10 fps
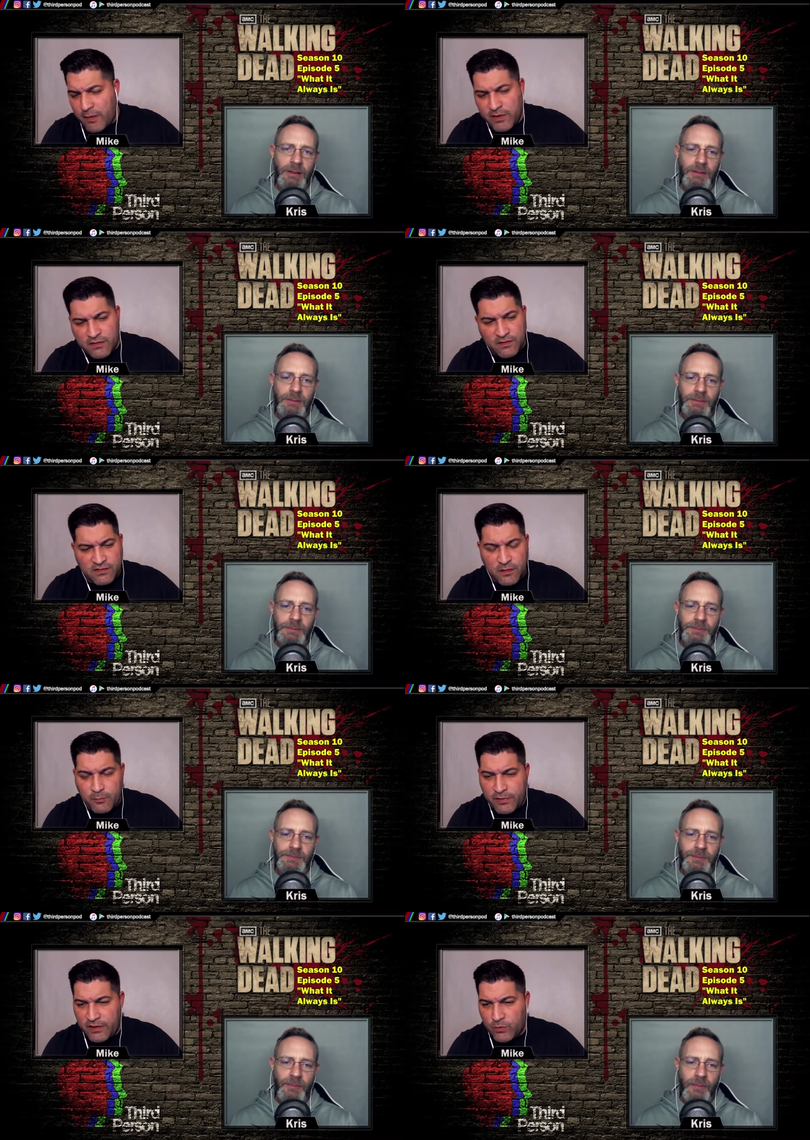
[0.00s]
Speaker 1: to some
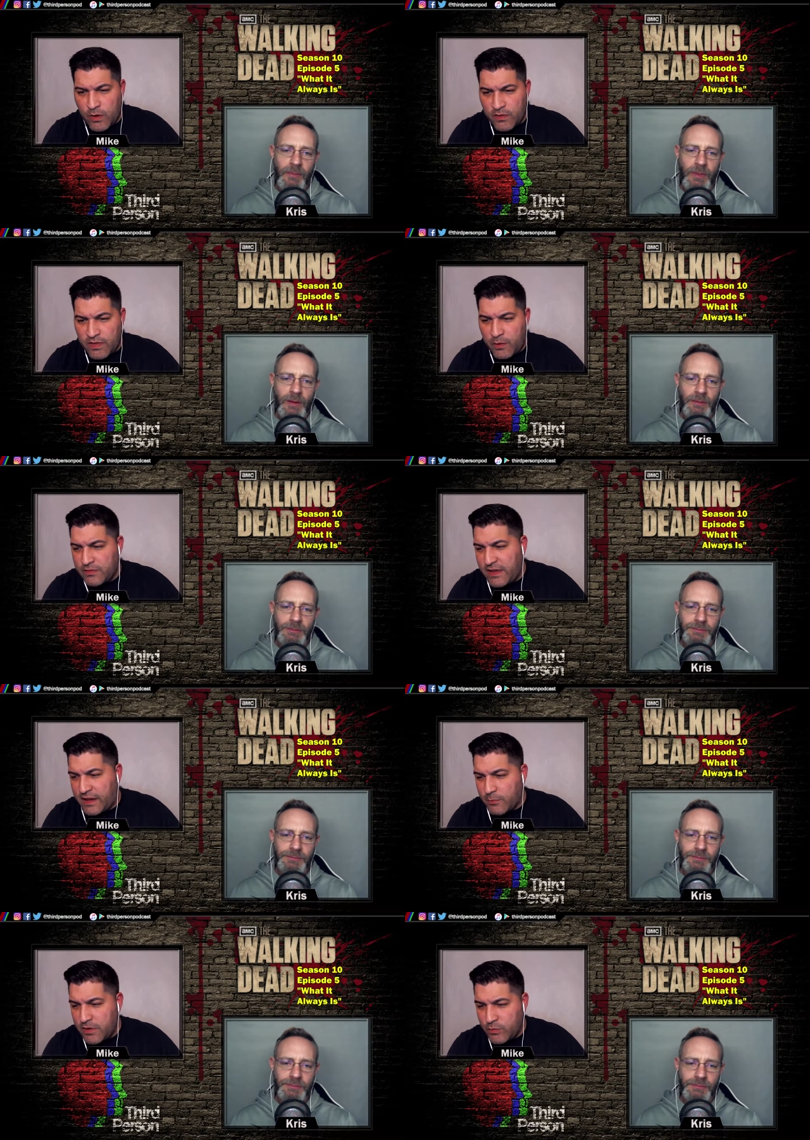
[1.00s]
place where they would take
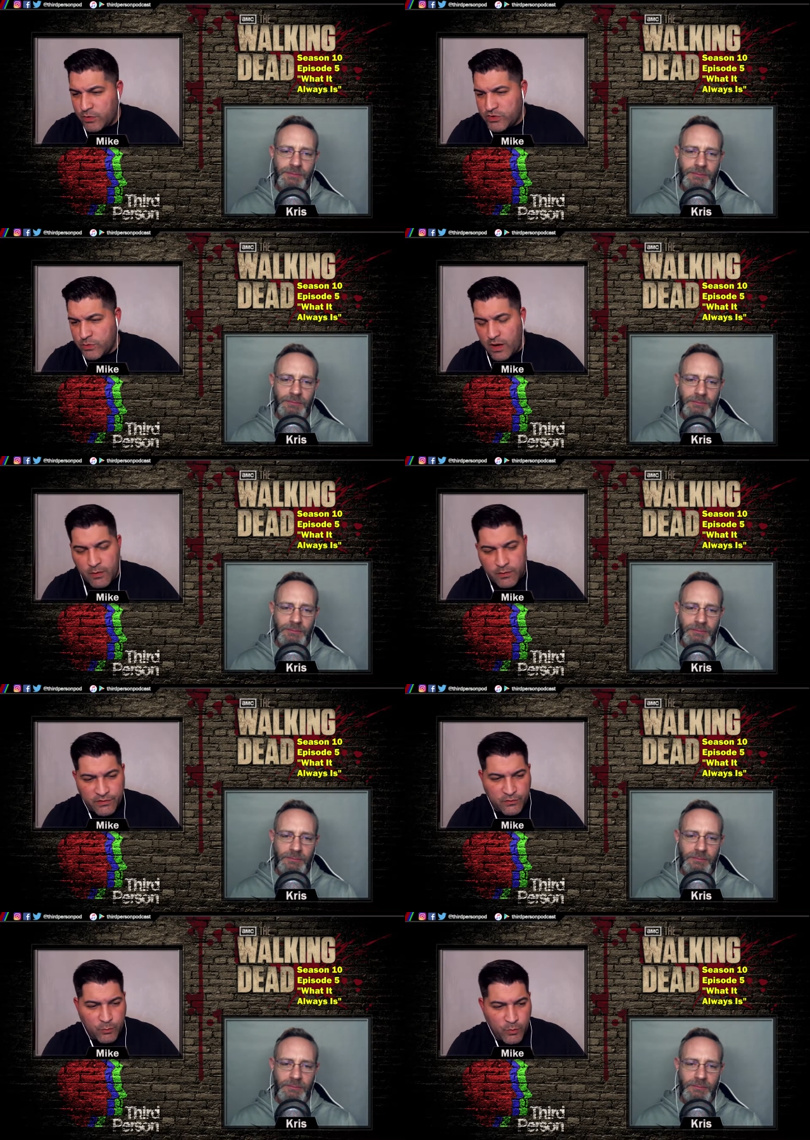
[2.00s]
him in, which I would
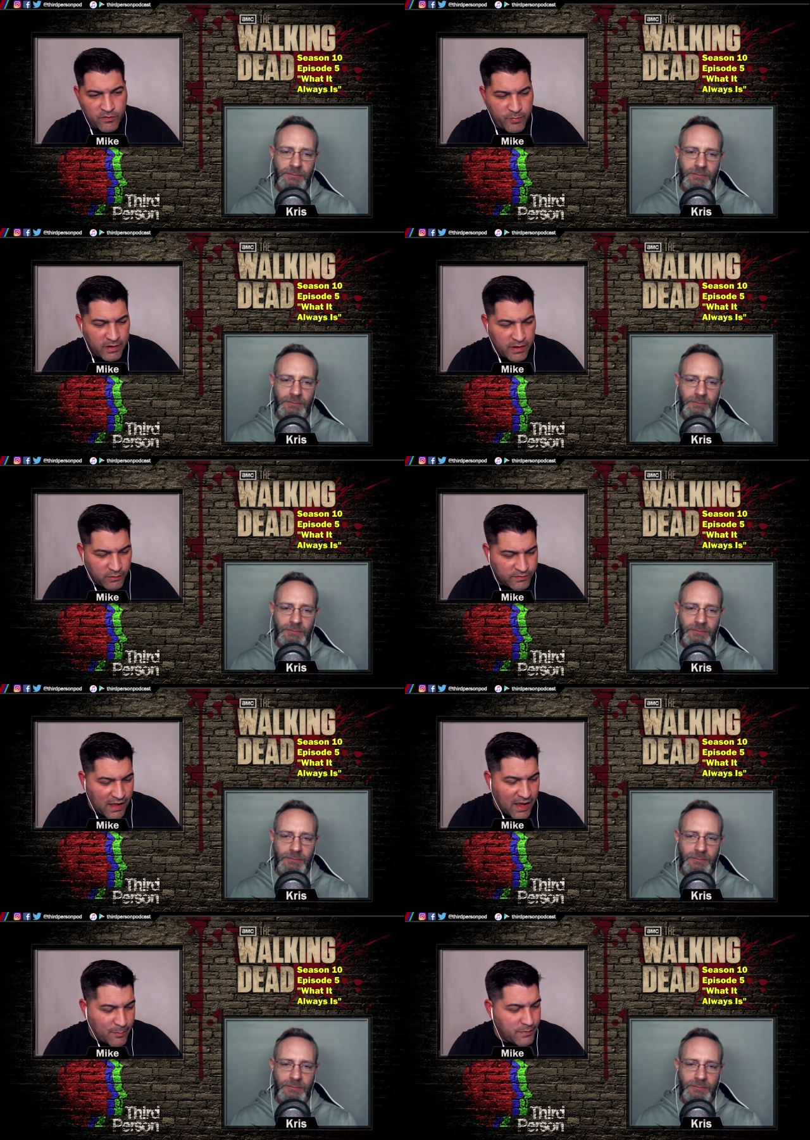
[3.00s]
assume would have been
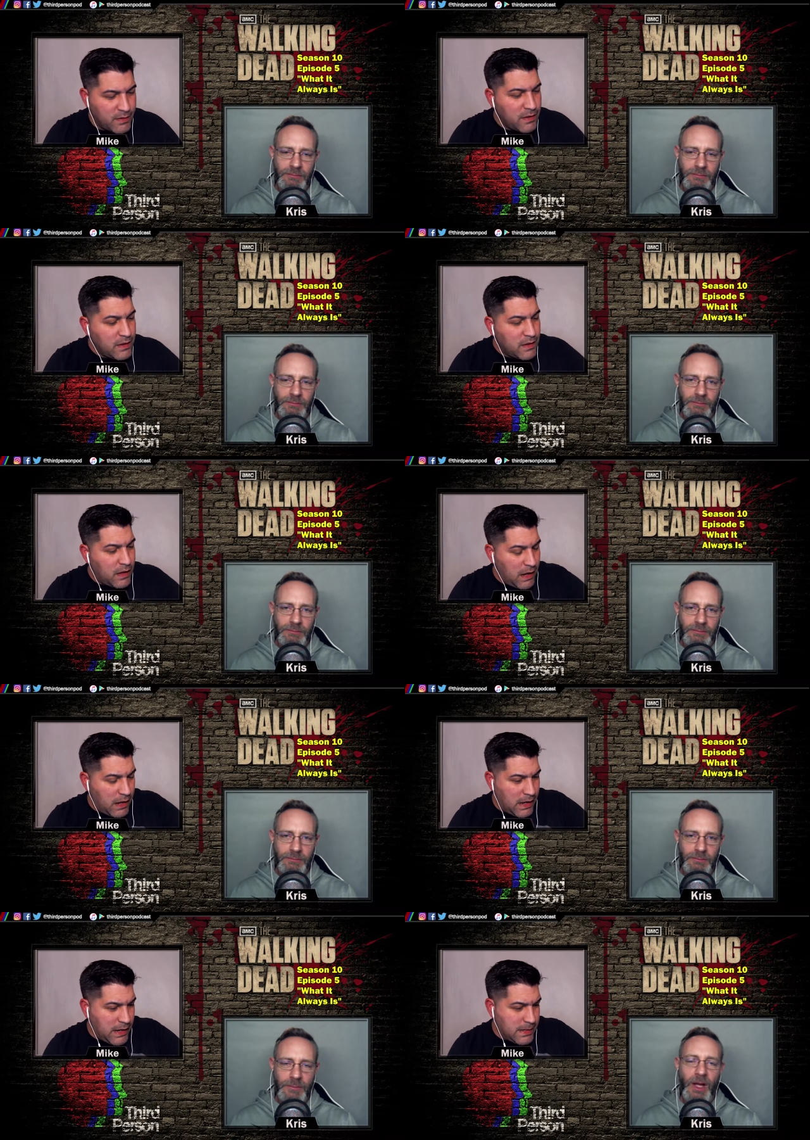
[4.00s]
Hilltop.
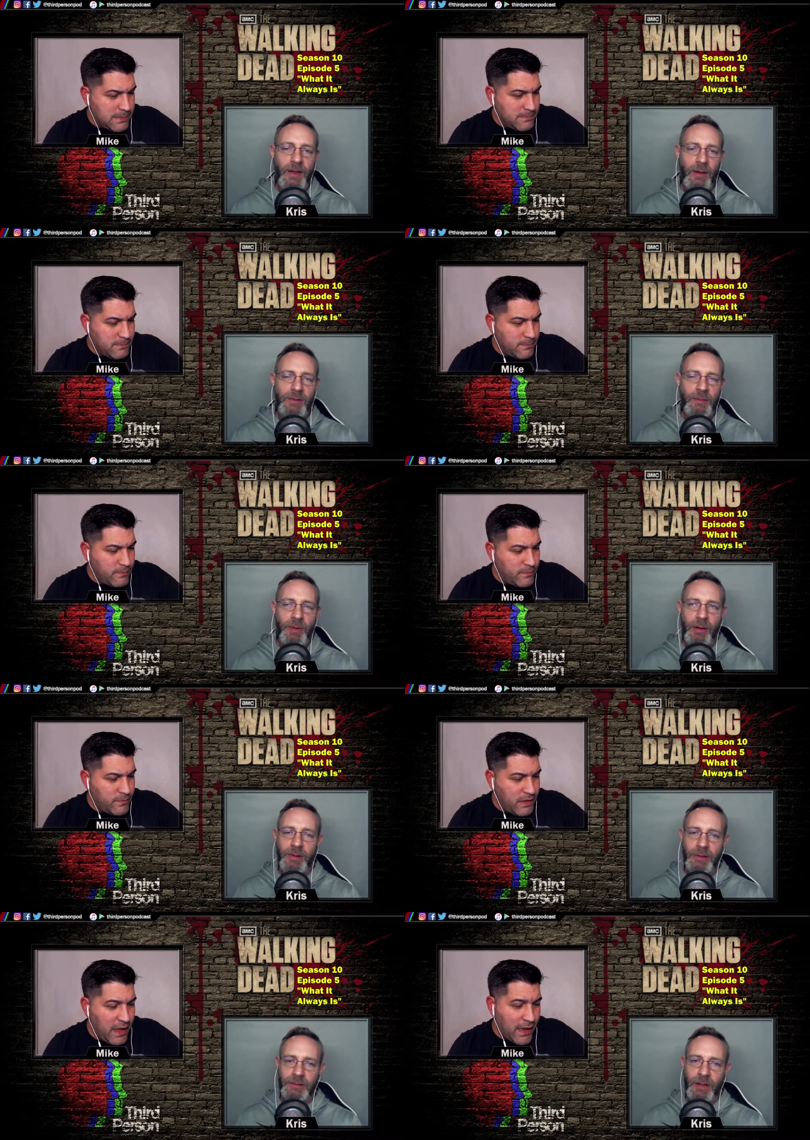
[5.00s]
Um, yeah, that was
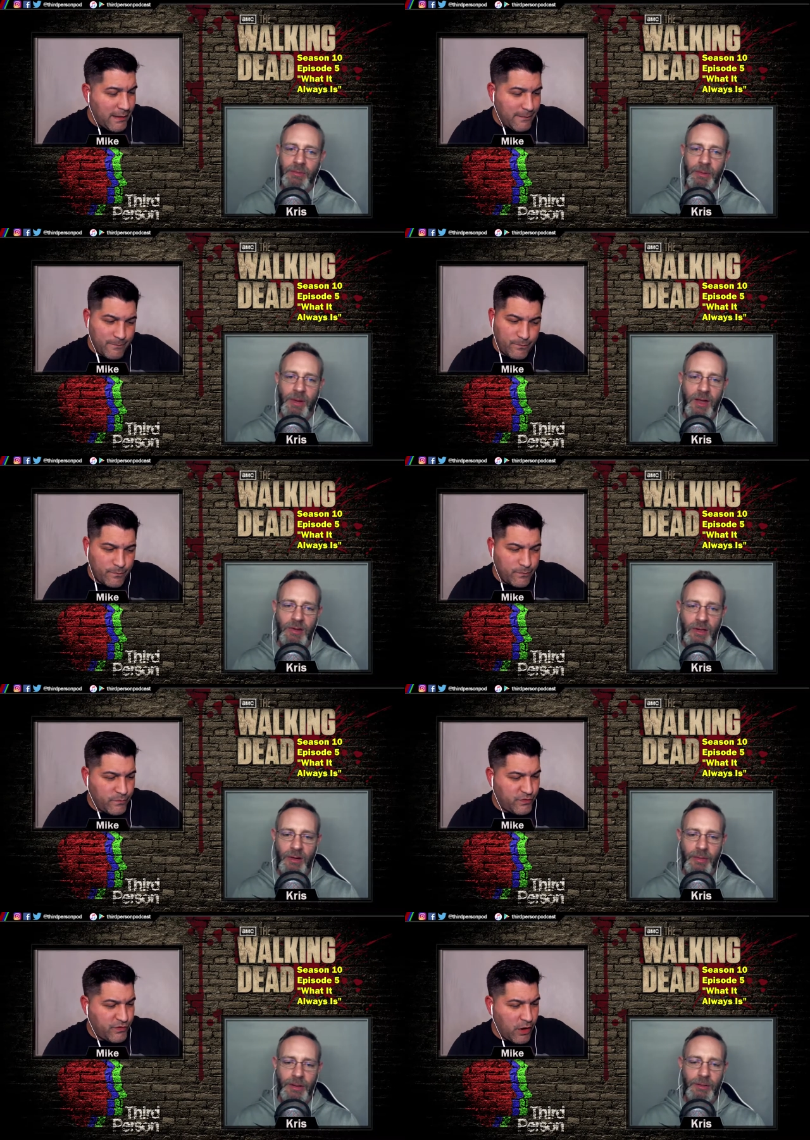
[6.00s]
probably yeah. top
Speaker 2: of the mansion. In
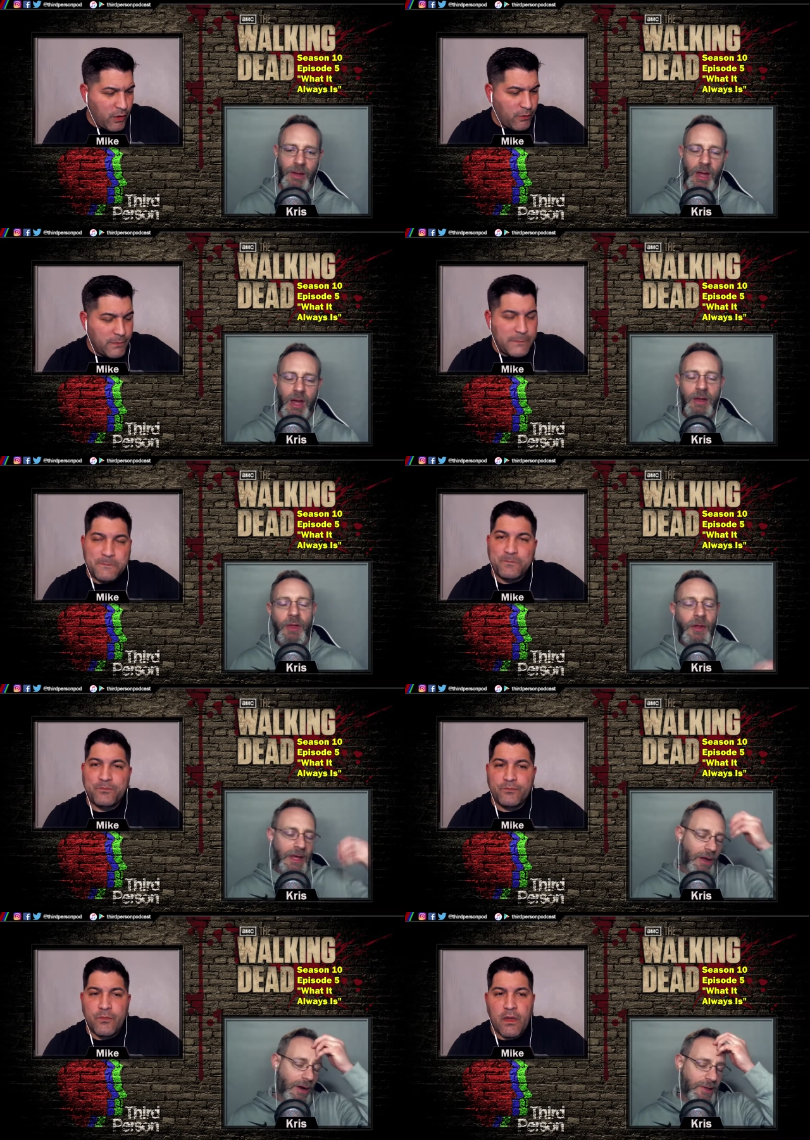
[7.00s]
the so middle. the
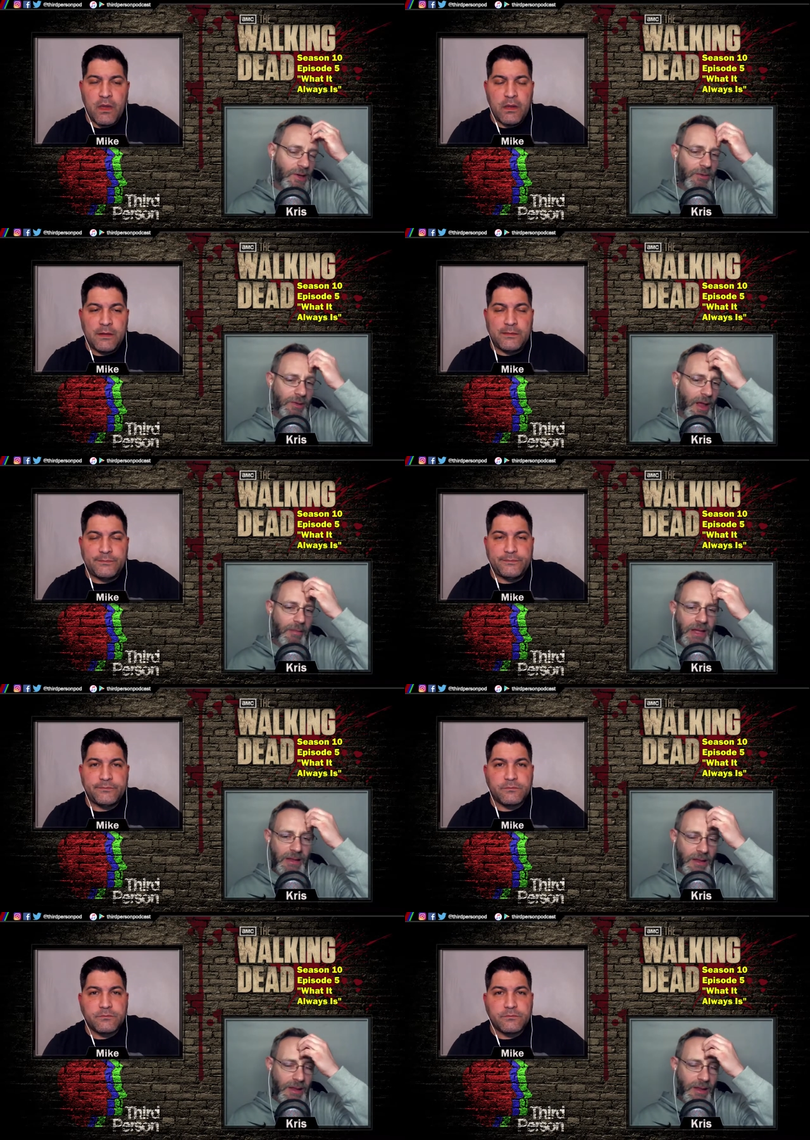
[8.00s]
thing, all right. So I mean,